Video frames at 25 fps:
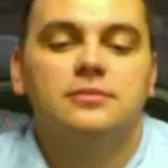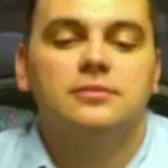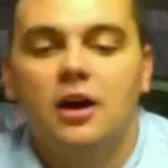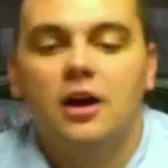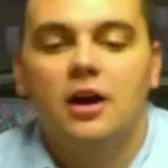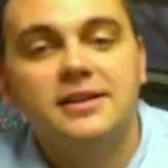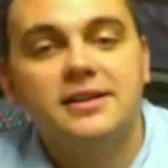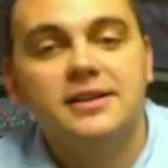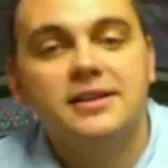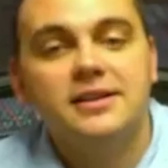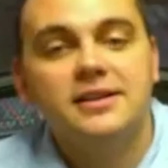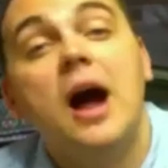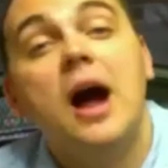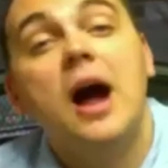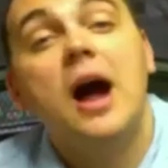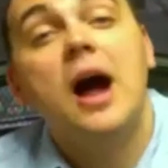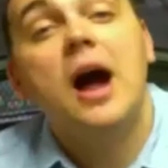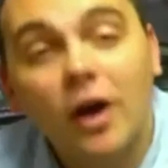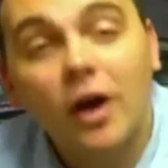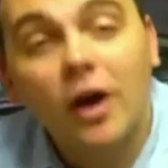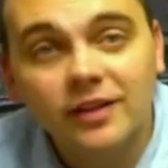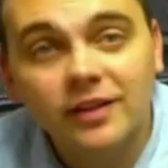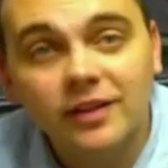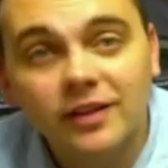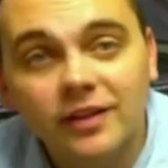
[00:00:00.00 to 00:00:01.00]
All right. I
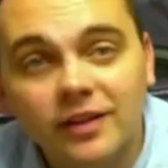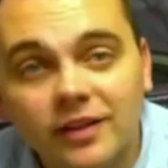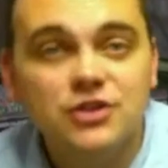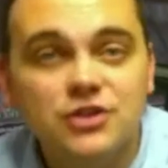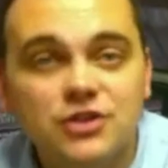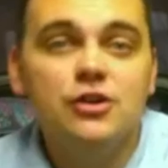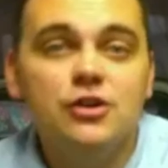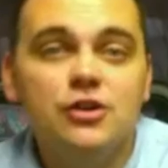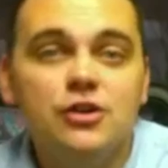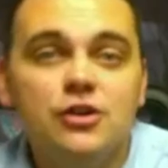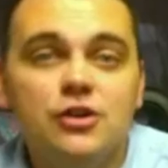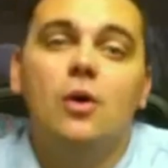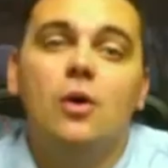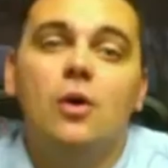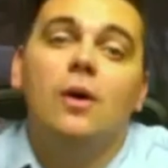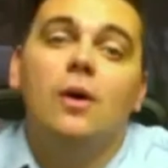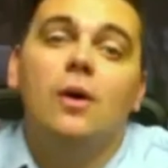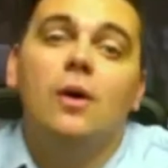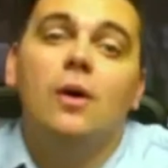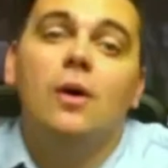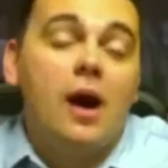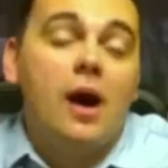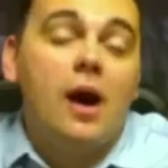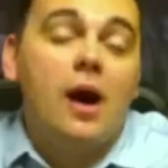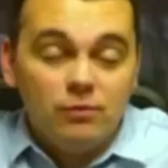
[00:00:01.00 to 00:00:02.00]
want to let you know
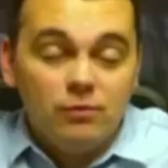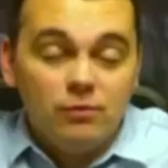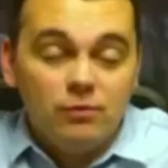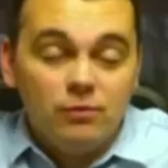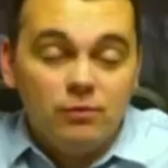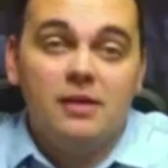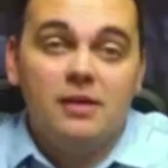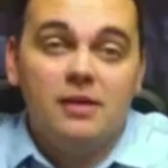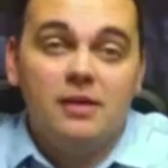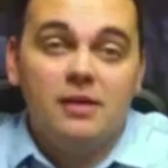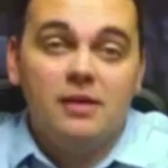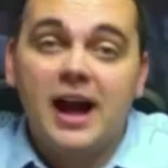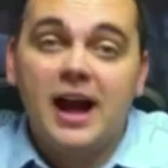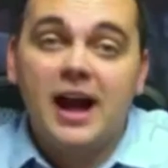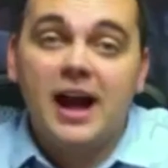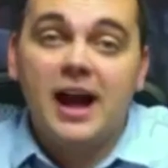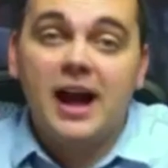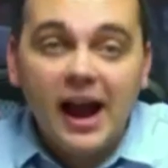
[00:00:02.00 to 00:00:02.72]
that